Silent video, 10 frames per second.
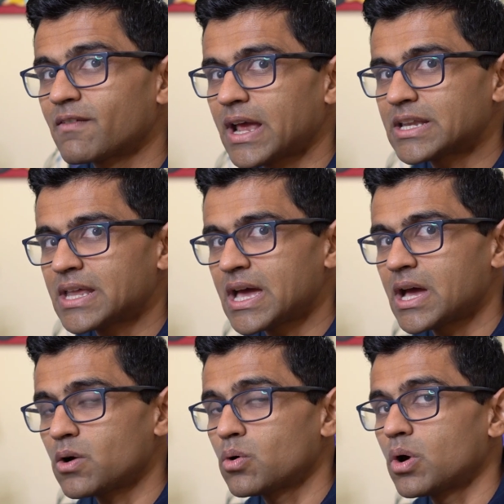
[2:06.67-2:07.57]
right
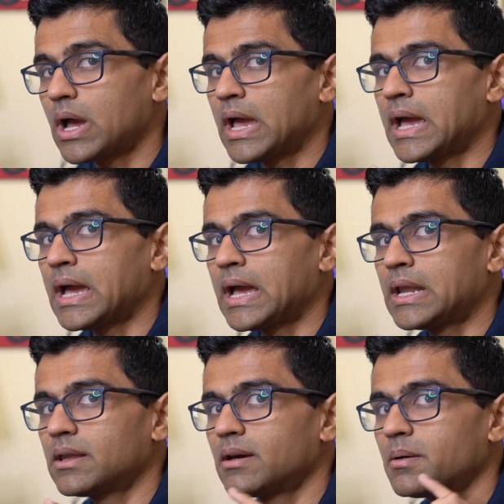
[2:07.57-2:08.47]
now
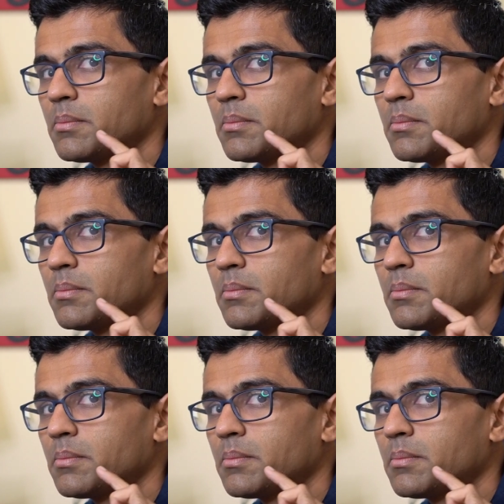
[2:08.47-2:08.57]
and